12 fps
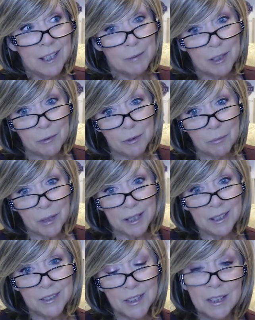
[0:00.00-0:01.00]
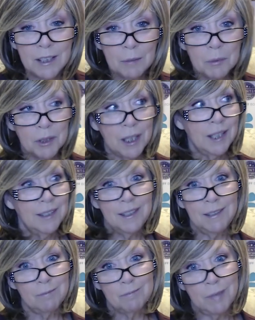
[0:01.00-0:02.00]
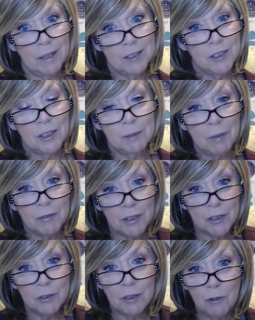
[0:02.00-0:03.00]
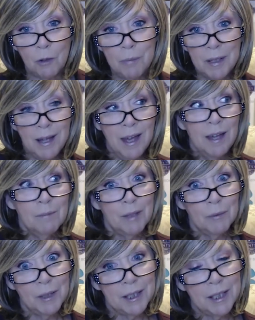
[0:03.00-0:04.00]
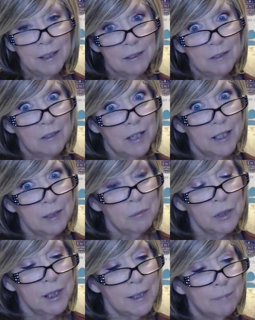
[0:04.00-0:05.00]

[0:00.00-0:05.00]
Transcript: especially with break-ins in the neighborhood lately, probably shouldn't leave my front door open, but I want to get a little cross breeze.